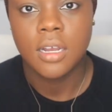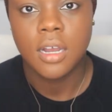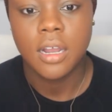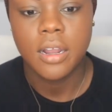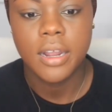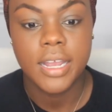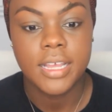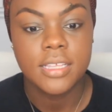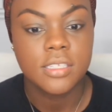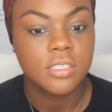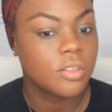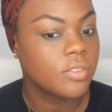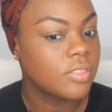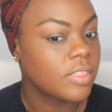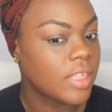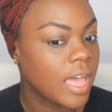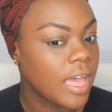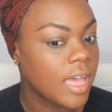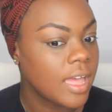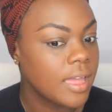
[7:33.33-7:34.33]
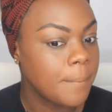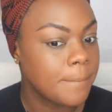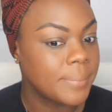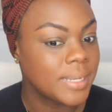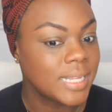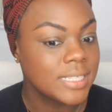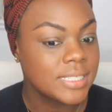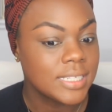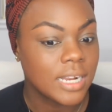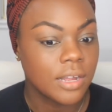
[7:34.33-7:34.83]
All right, so that
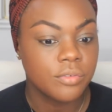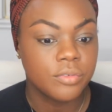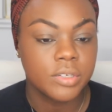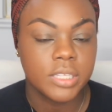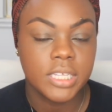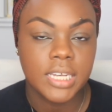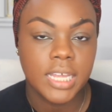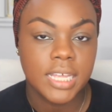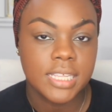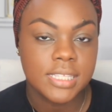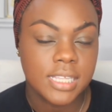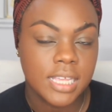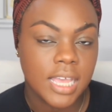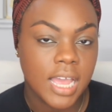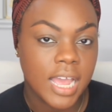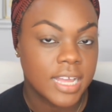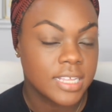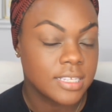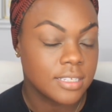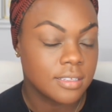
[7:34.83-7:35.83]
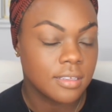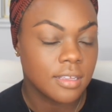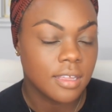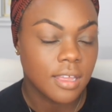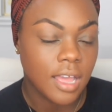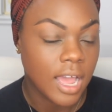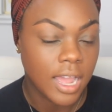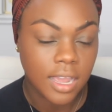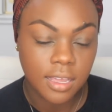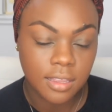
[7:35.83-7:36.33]
blended out really nicely. I
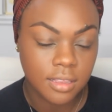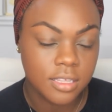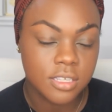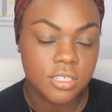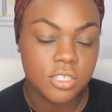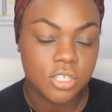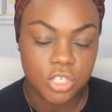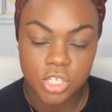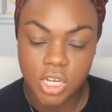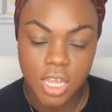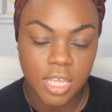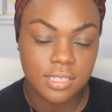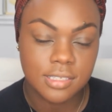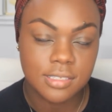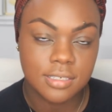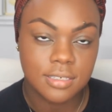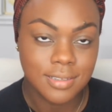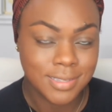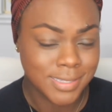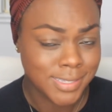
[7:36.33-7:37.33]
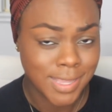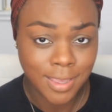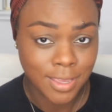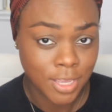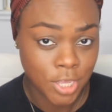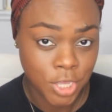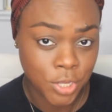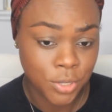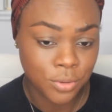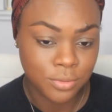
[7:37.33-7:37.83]
highly suggest a
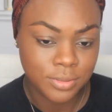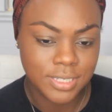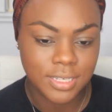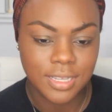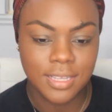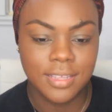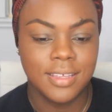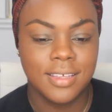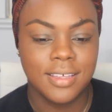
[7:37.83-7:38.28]
second coat.